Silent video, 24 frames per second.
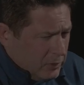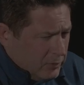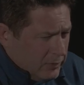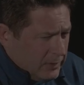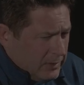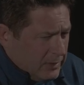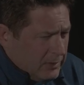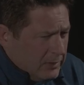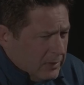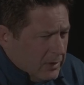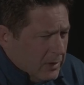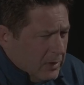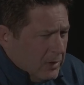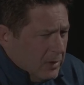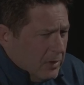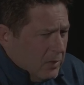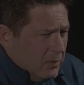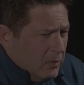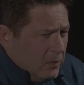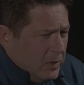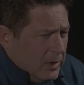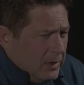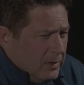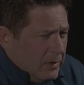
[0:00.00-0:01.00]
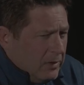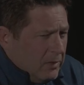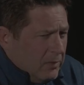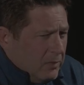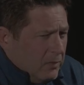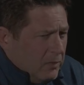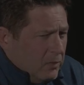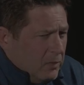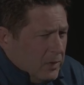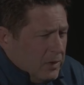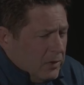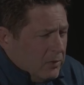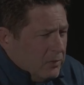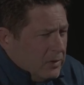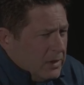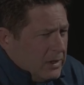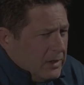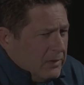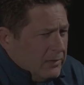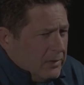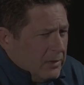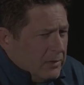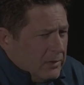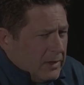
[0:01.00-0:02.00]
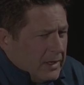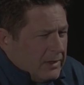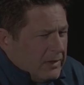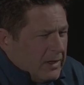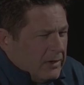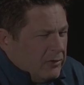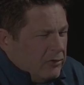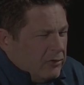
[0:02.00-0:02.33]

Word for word: you know, then when when you're in there,